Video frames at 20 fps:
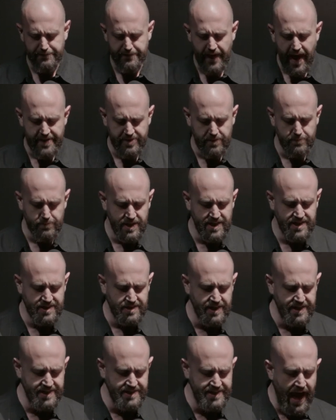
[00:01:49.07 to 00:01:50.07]

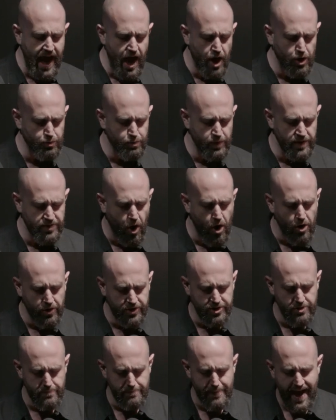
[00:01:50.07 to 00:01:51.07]
fathomlessly down with all
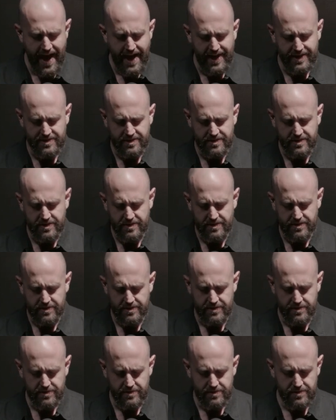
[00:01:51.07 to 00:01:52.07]
your
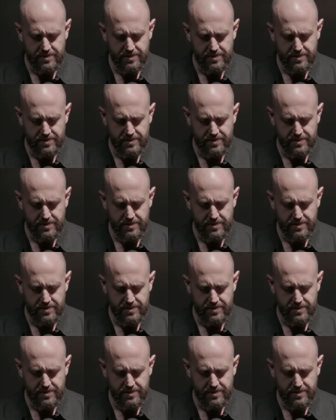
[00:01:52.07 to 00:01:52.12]
masks.